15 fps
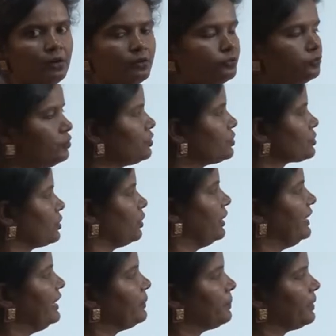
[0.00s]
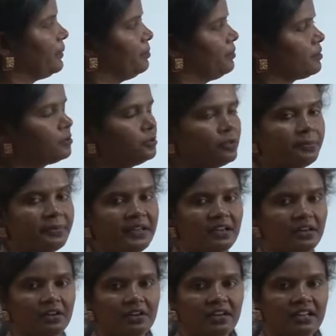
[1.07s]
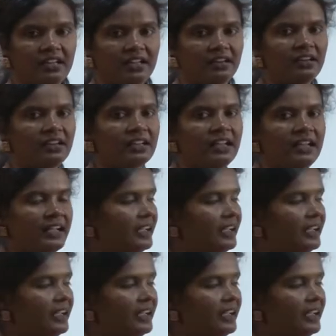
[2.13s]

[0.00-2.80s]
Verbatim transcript: food soiled paper could be organic.